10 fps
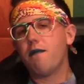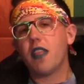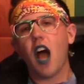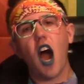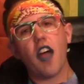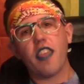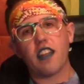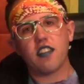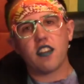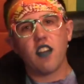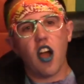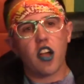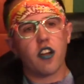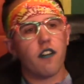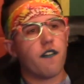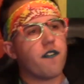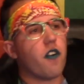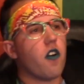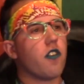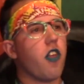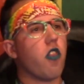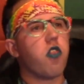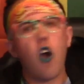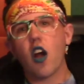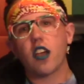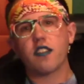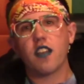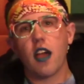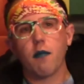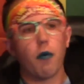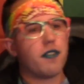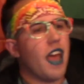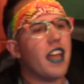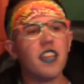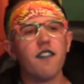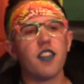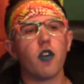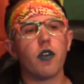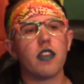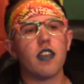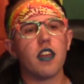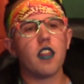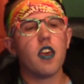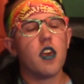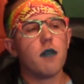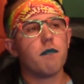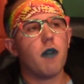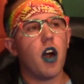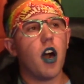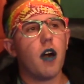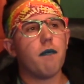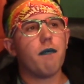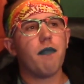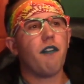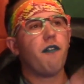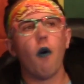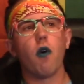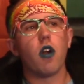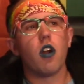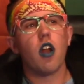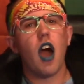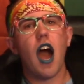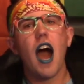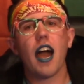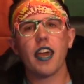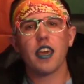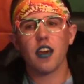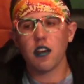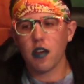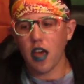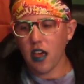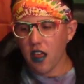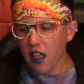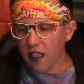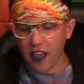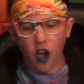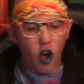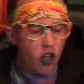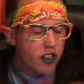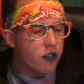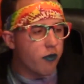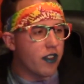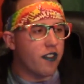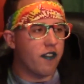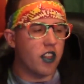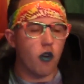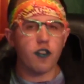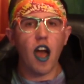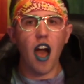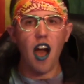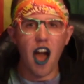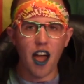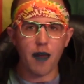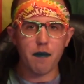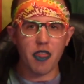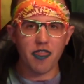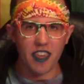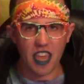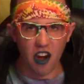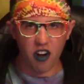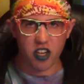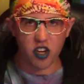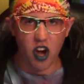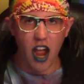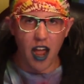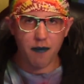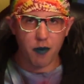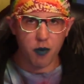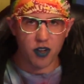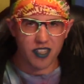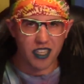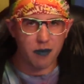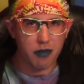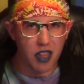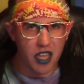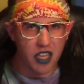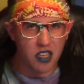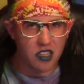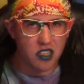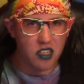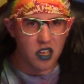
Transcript: on that TikTok for the longest time. Almost any video he did before, like all his recent videos, I'm the character. I'm the person he plays.